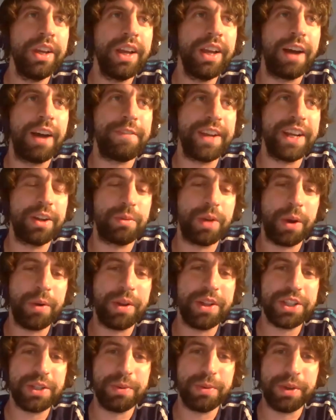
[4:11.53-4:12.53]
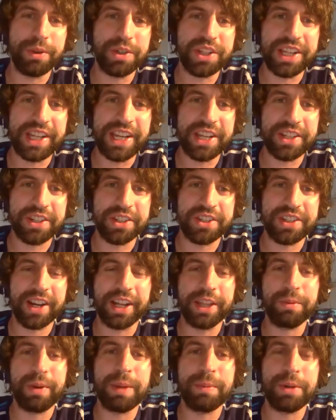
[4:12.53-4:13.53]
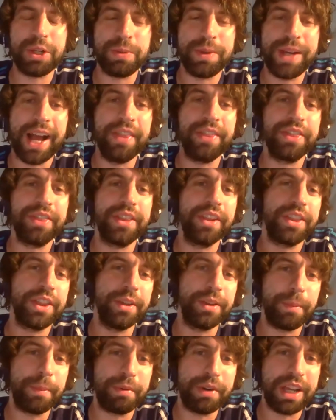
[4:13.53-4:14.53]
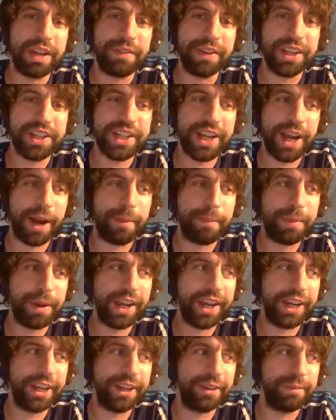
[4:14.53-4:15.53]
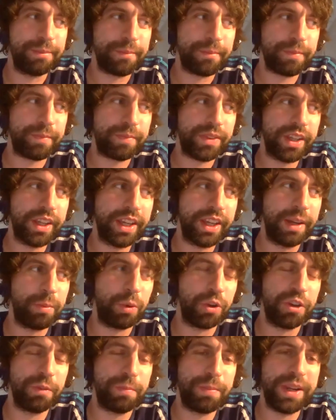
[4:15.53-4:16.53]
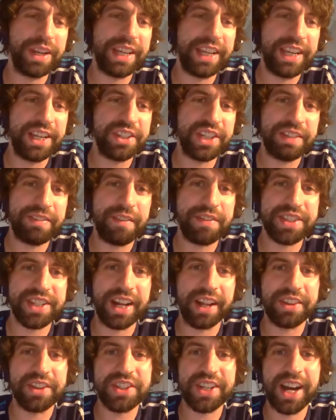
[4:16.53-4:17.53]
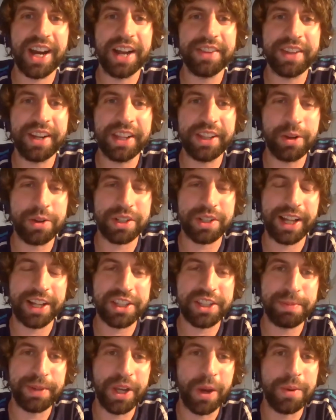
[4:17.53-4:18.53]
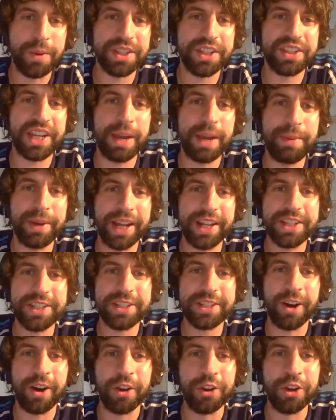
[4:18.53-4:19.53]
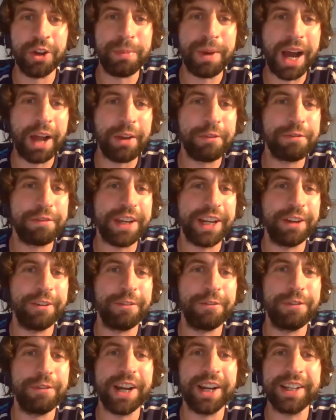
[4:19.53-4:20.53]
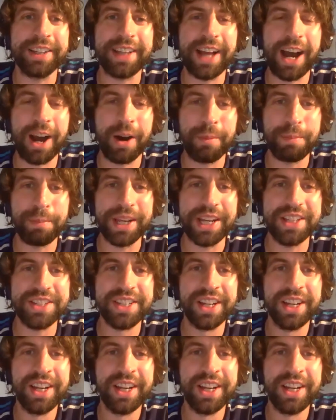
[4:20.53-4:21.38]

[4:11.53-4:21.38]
I think going into a new season, certainly the way in which we ended the previous campaign, it would have been easy if Everton hadn't signed any of those lads to be going into this game against Tottenham and feeling really downbeat